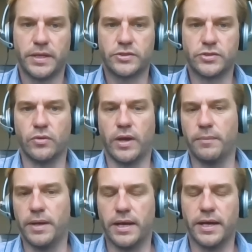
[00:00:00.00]
So
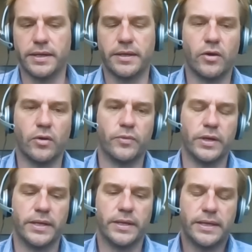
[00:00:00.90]
M and I,
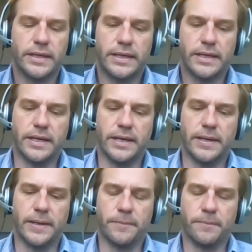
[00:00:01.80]
hopefully.
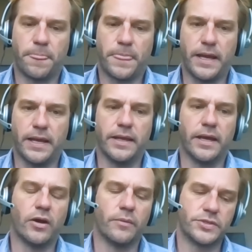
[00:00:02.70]
Um, and
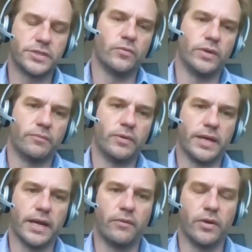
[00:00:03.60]
then obviously we, we
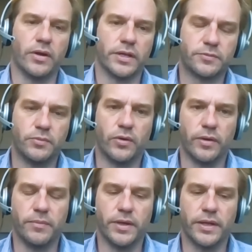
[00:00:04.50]
carry on
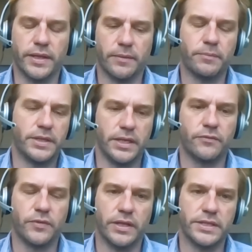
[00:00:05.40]
exploring beyond that. But the
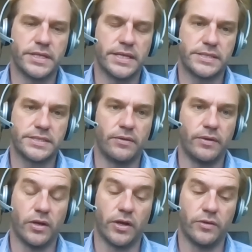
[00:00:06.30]
infill is
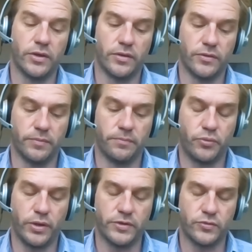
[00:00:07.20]
necessary. A lot of the, the
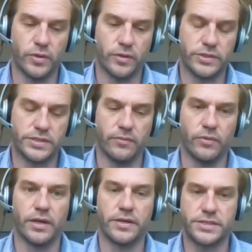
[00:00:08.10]
previous work was done
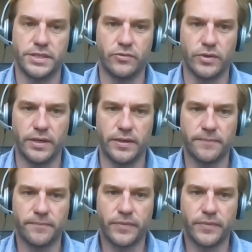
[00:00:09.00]
with R S C drilling.